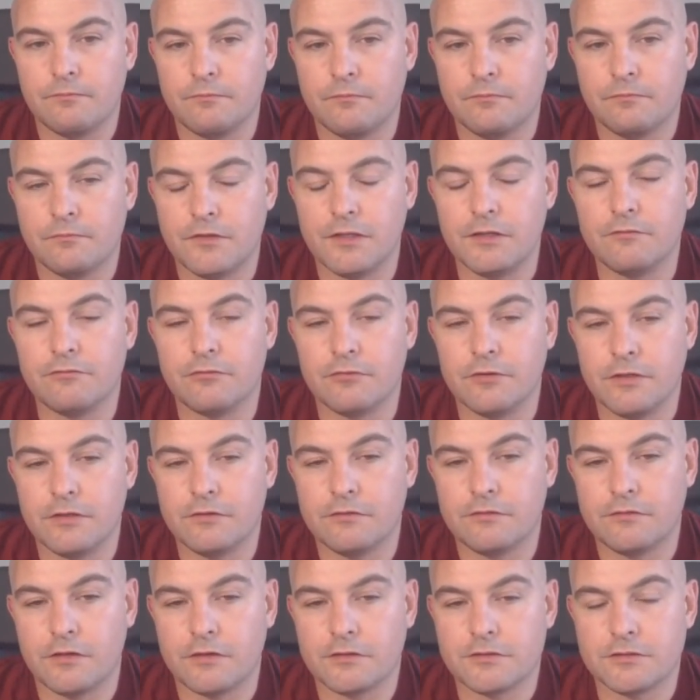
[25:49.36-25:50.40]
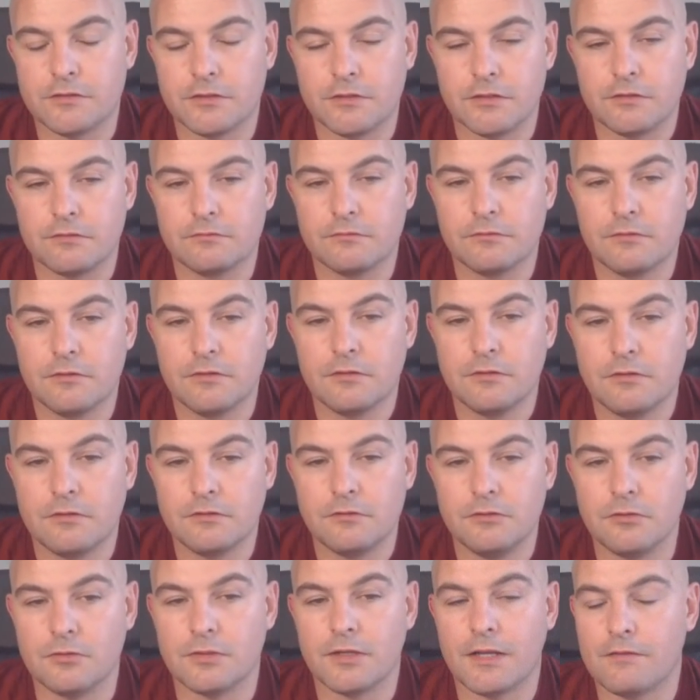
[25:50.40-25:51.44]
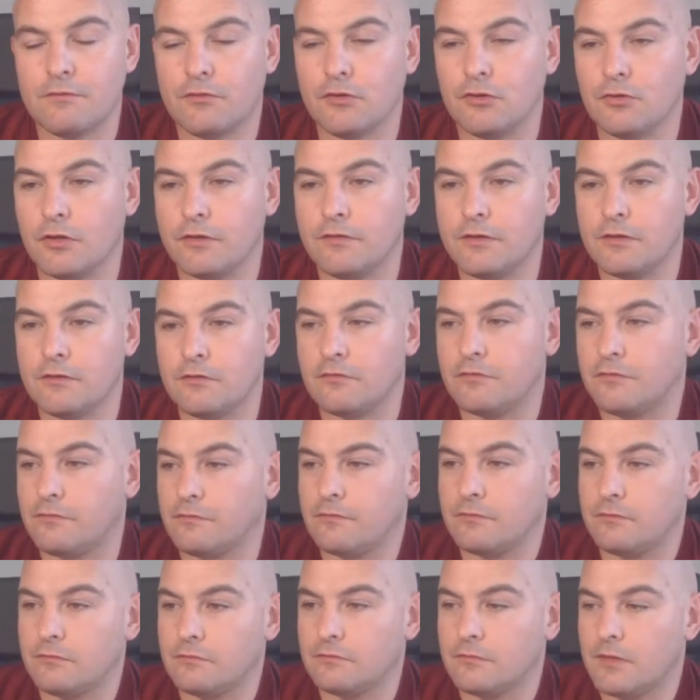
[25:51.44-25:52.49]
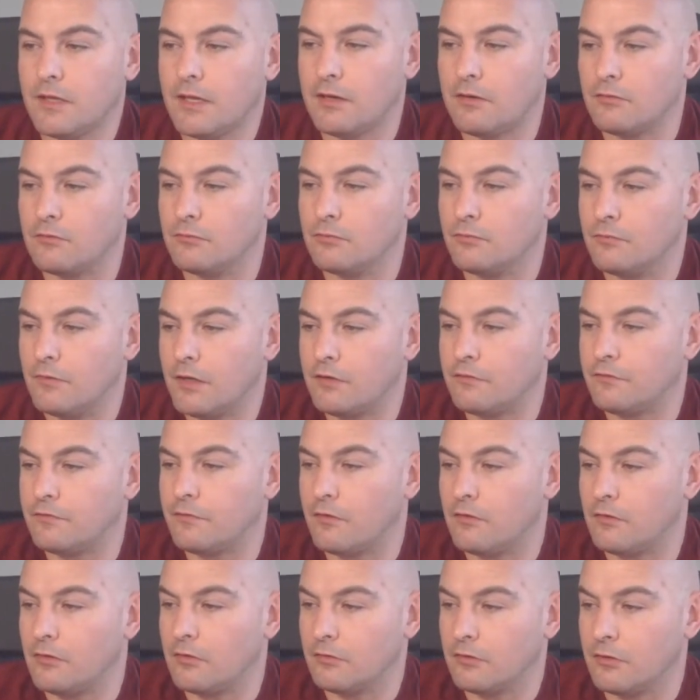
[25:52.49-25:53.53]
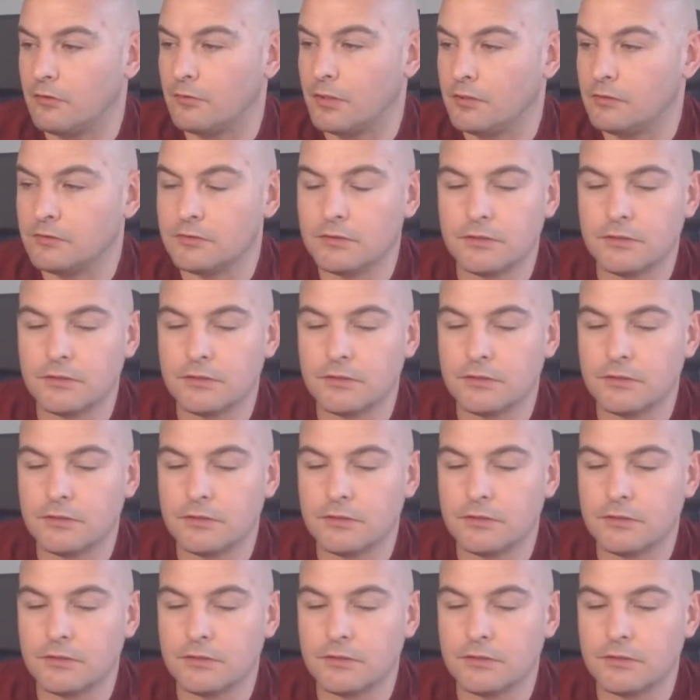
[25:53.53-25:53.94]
delivery such that you can have a good idea of how far along you are.